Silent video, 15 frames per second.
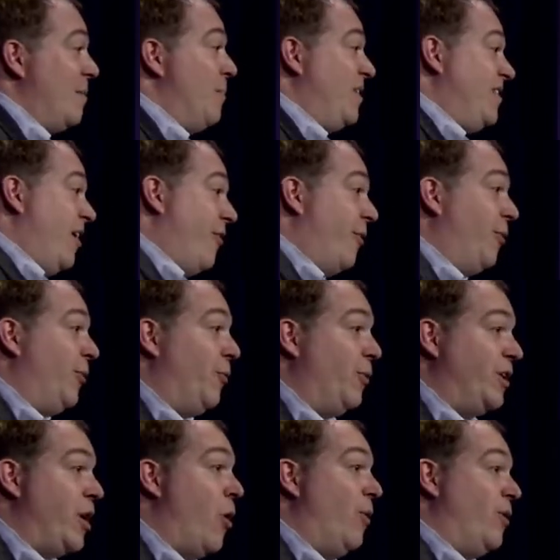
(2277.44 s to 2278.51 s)
the material that
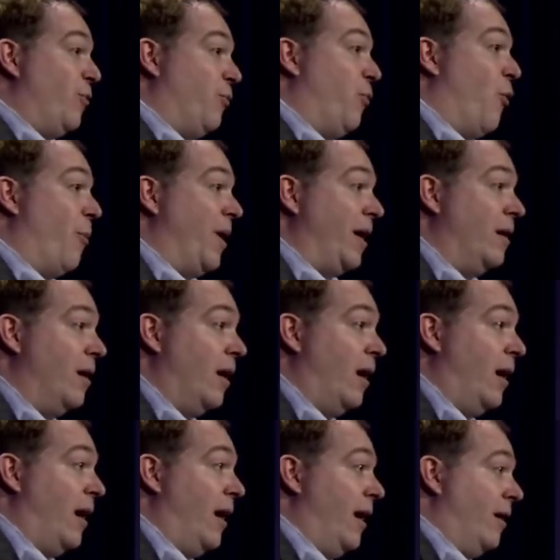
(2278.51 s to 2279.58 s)
would go into forming
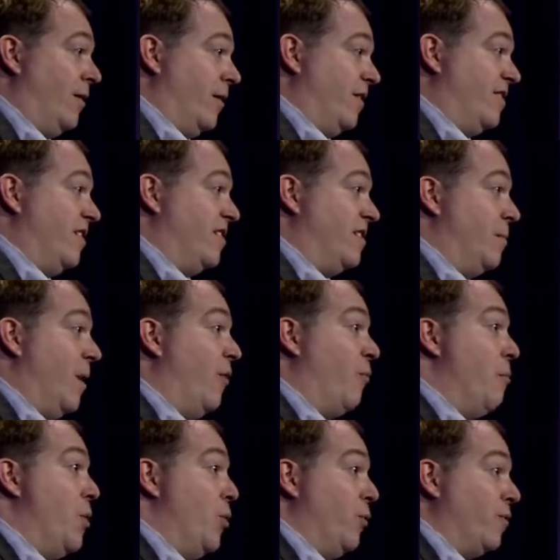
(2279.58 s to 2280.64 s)
a, a system
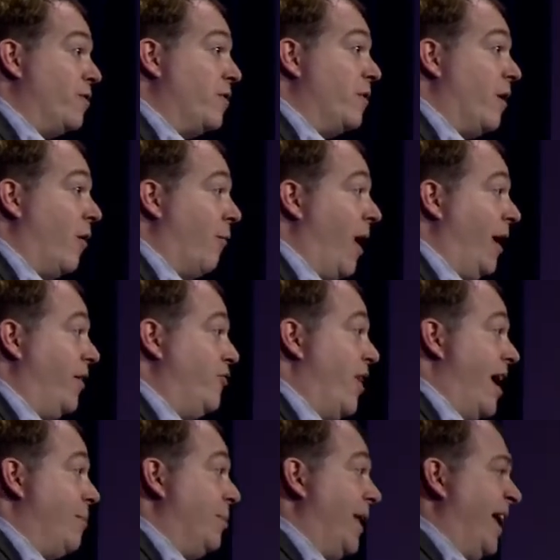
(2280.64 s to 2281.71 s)
of moons around a
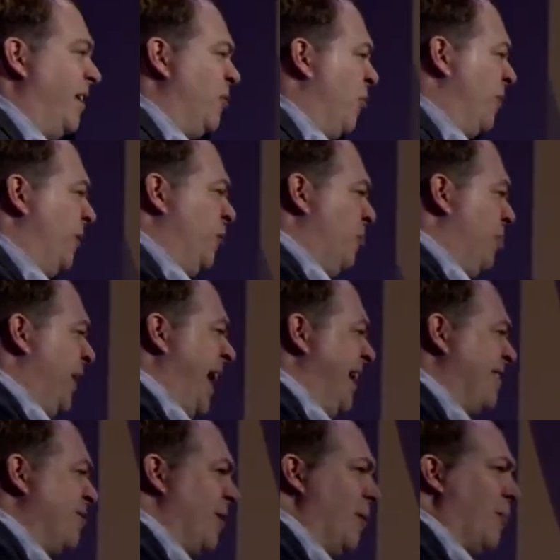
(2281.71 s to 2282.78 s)
giant planet or little
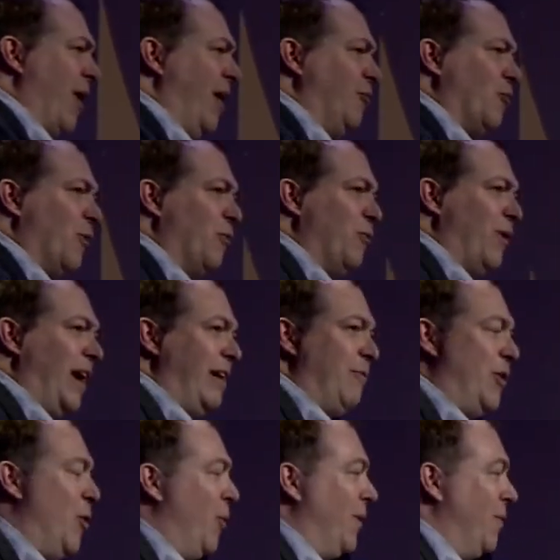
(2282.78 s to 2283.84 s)
planets around a brown dwarf. I don't
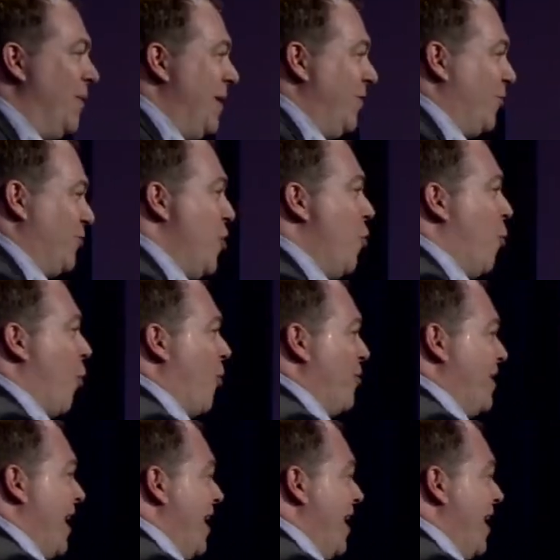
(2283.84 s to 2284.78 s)
even know what, there's no word